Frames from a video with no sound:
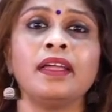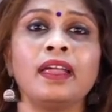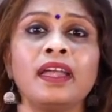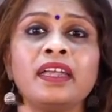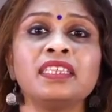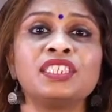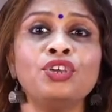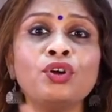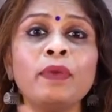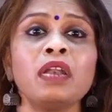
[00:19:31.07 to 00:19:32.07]
It is
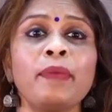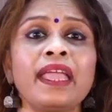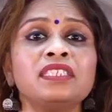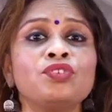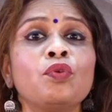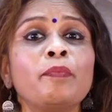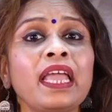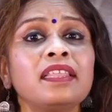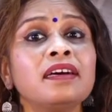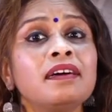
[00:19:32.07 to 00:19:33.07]
human beings who
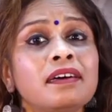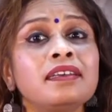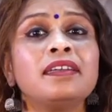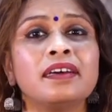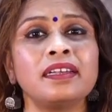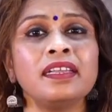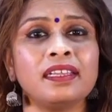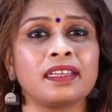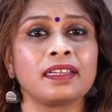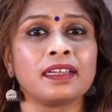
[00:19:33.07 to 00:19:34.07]
make the earth
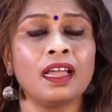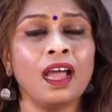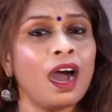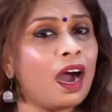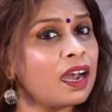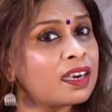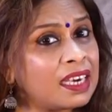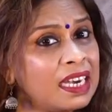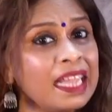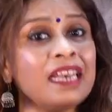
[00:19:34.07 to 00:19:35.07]
dirty. Our
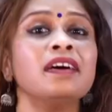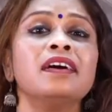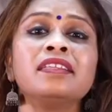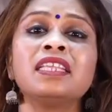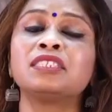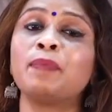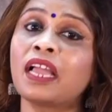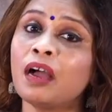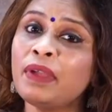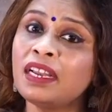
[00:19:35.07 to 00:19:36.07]
clean earth is
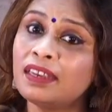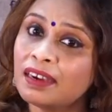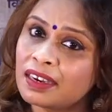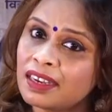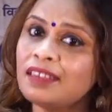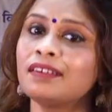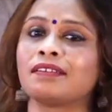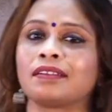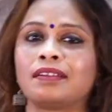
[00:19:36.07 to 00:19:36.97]
becoming dirtier.